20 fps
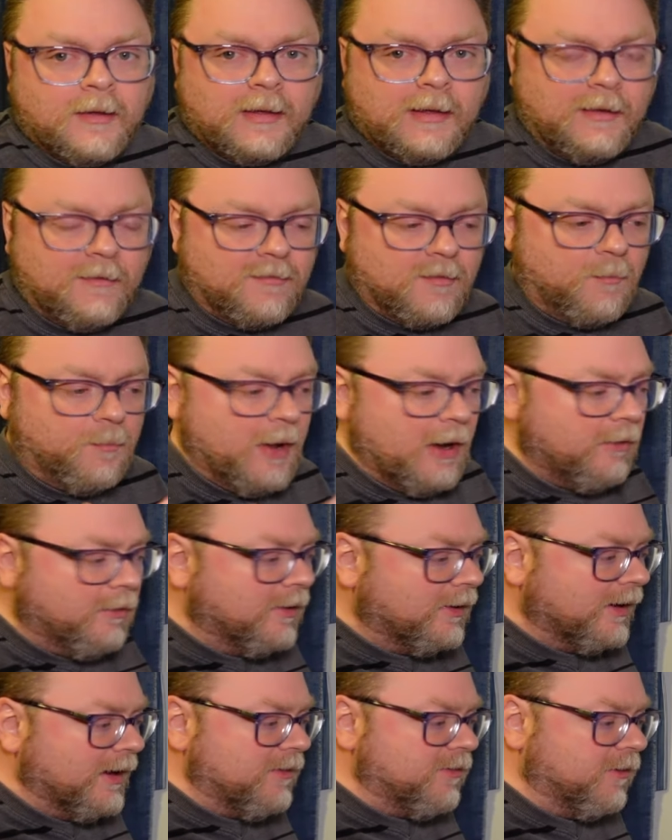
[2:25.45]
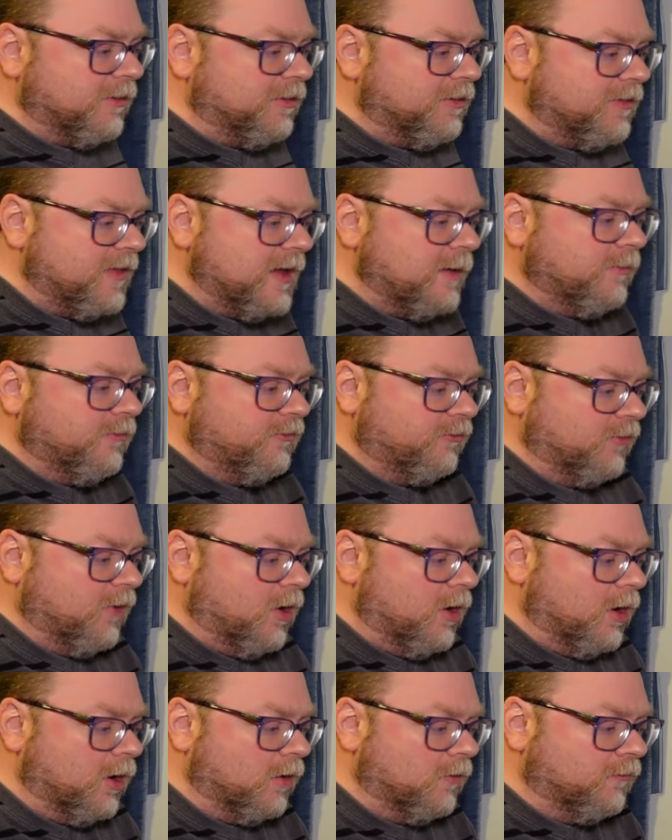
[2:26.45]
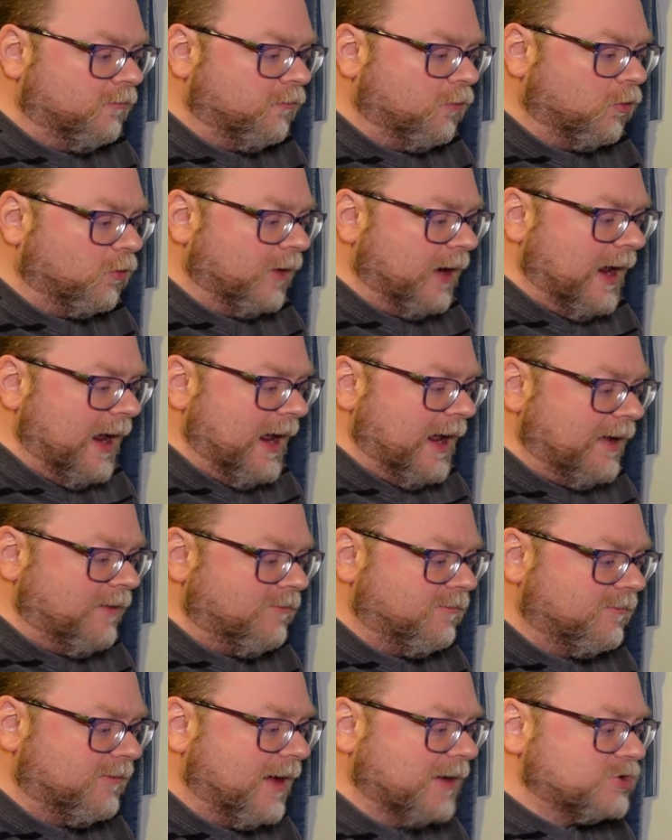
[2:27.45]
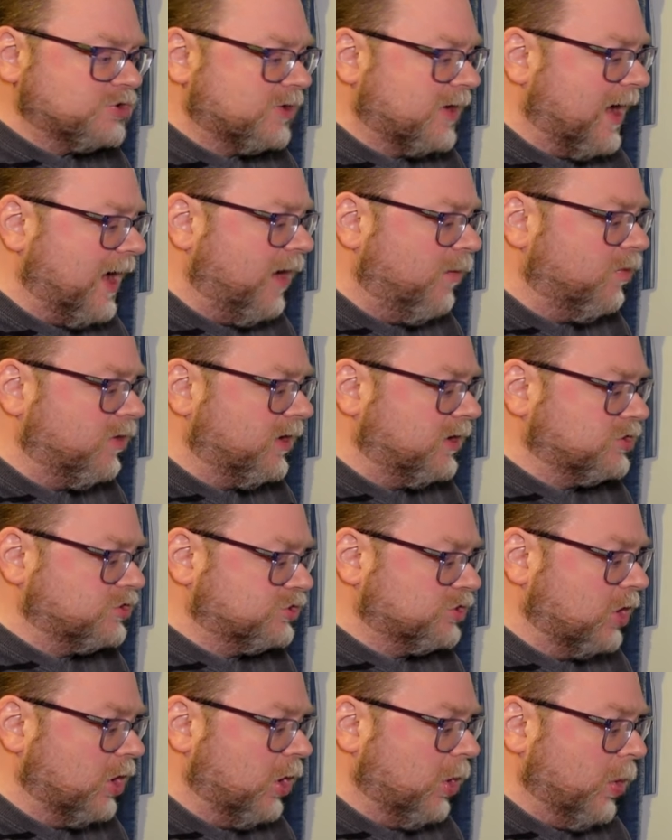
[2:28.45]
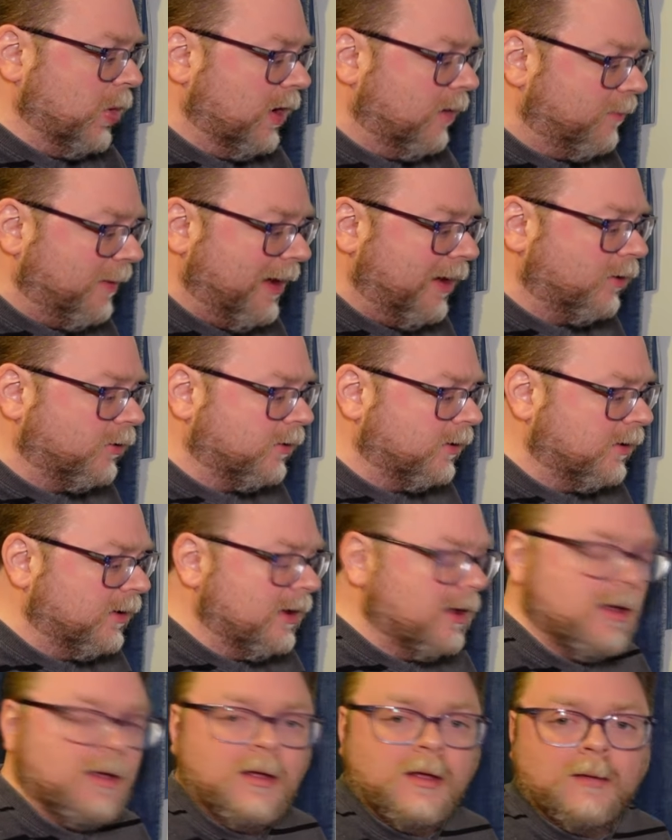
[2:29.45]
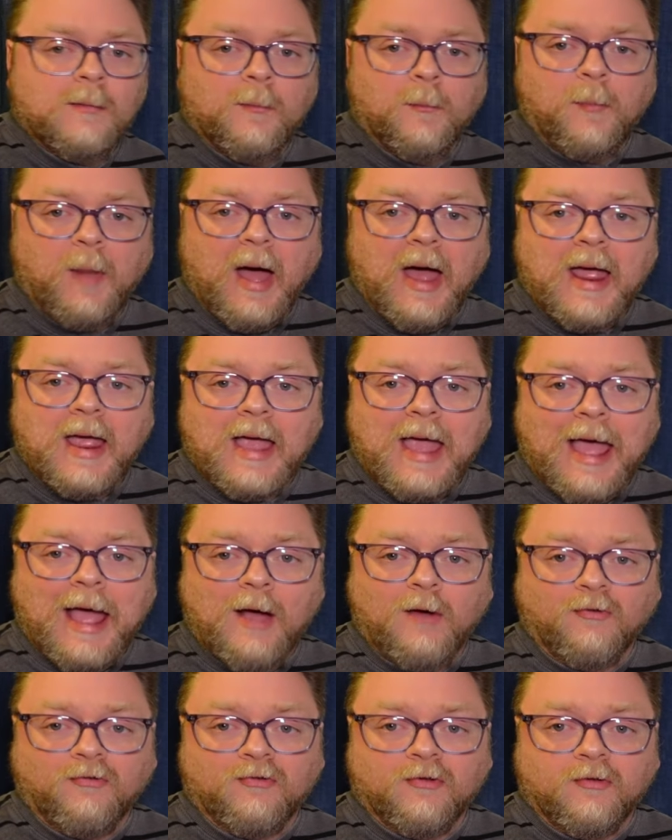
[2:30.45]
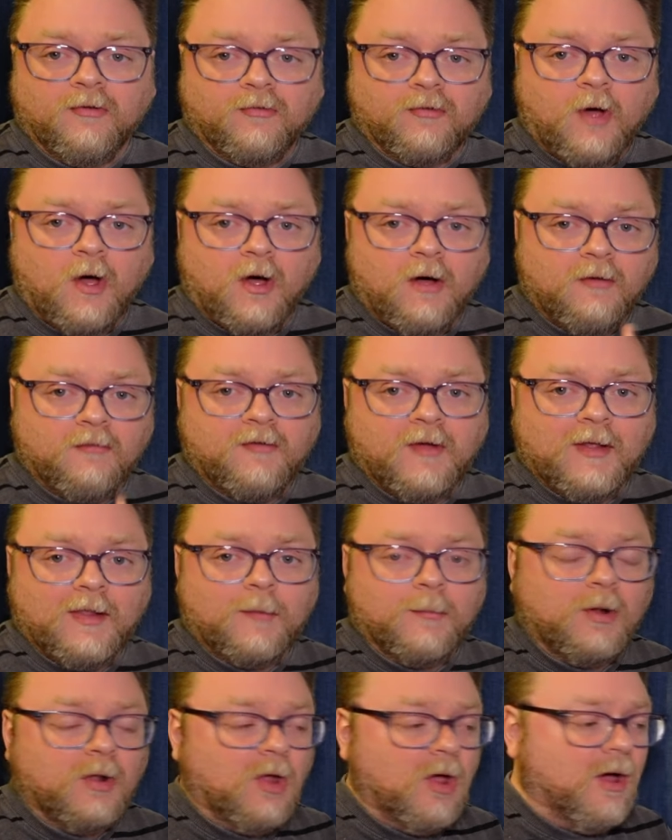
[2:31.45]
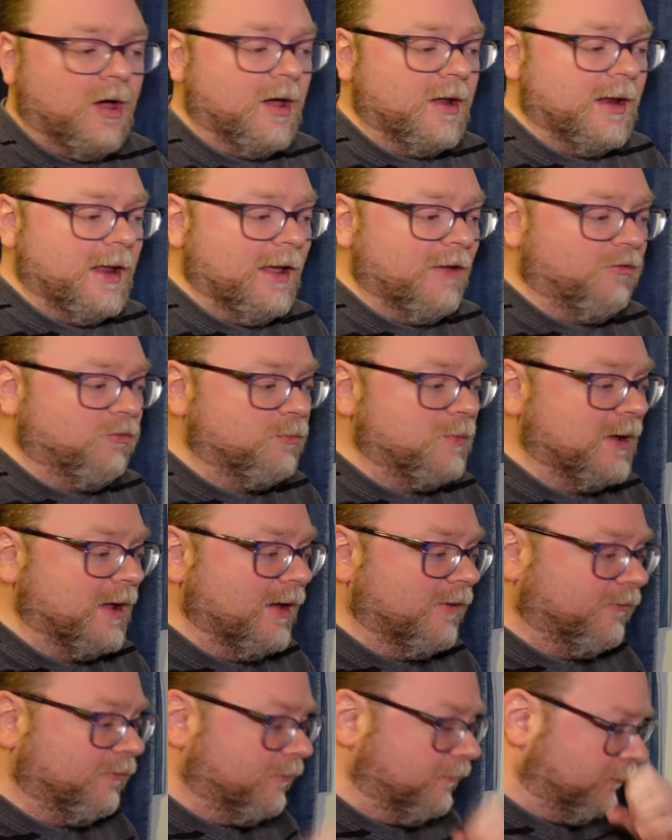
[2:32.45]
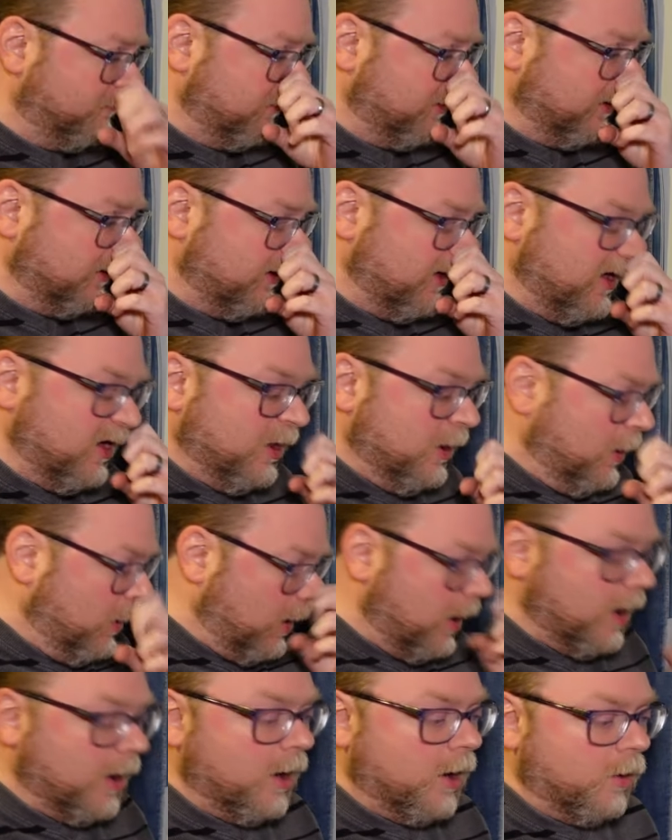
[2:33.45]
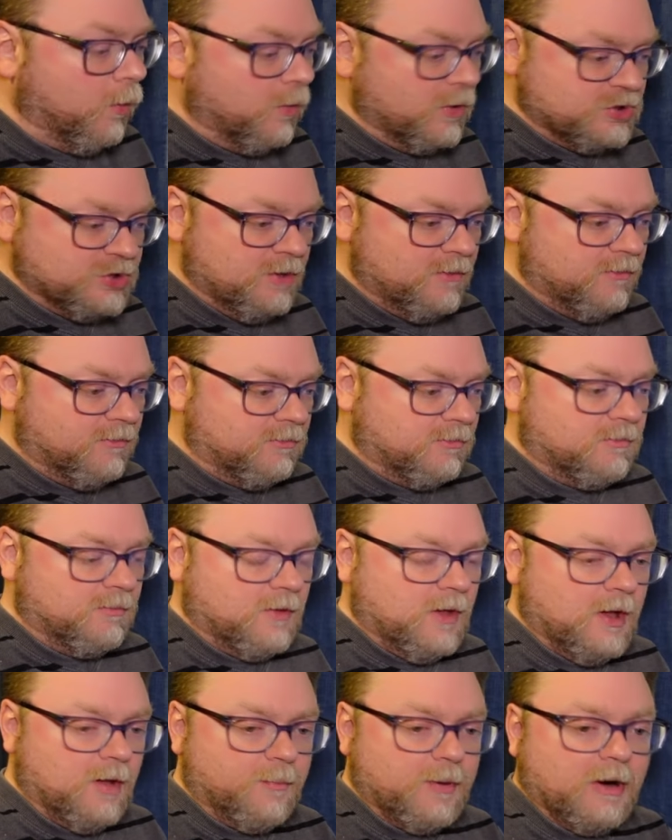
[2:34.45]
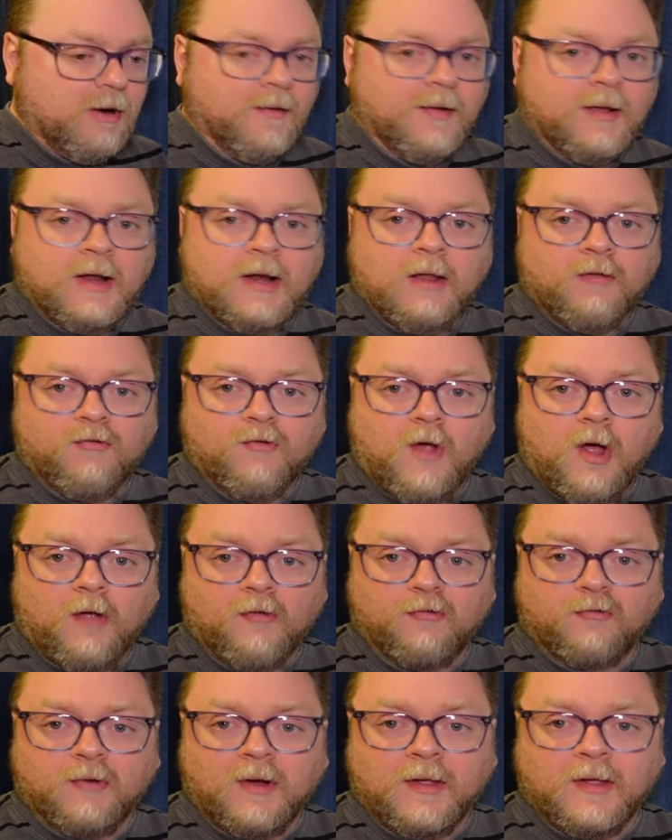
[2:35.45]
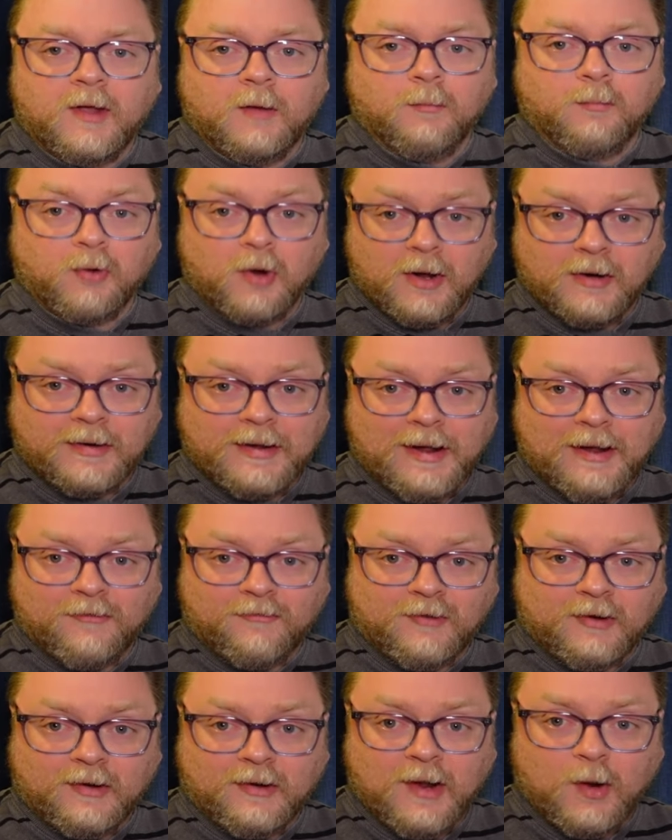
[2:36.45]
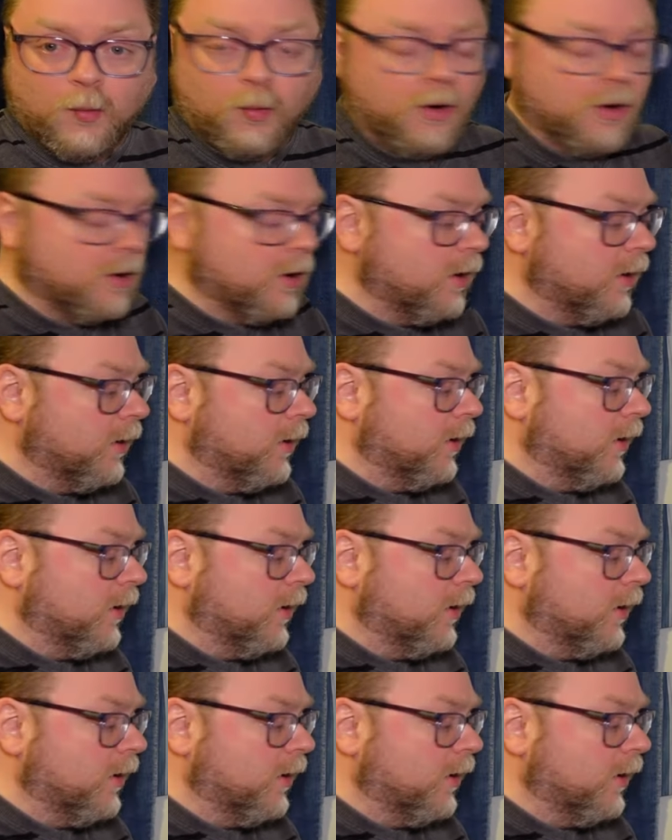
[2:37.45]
is apparently the theme song for a sketch comedy show about buying houses available on SBS The Feed, uh, which is uh, apparently an Australian broadcasting network.